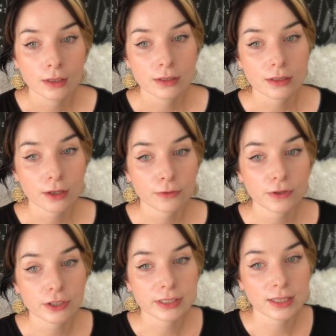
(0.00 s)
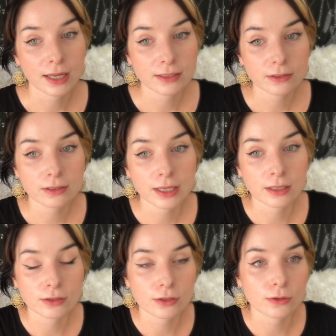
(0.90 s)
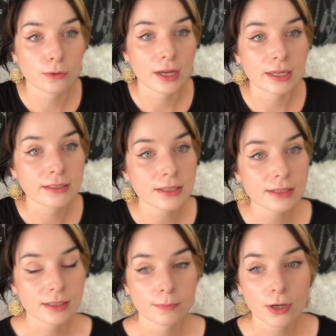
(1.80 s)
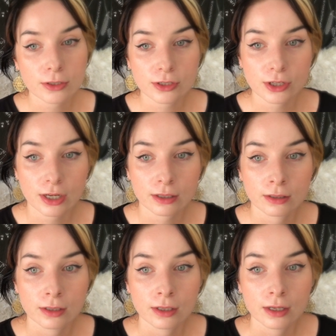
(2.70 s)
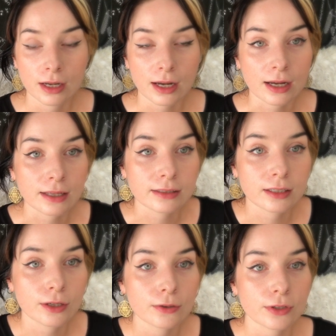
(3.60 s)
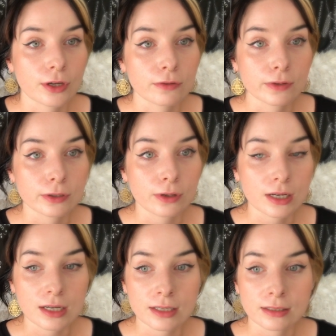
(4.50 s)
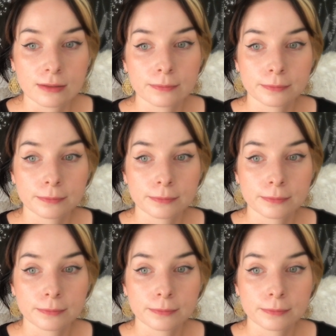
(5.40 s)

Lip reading: So if you just settle into a seated posture and close over your eyes.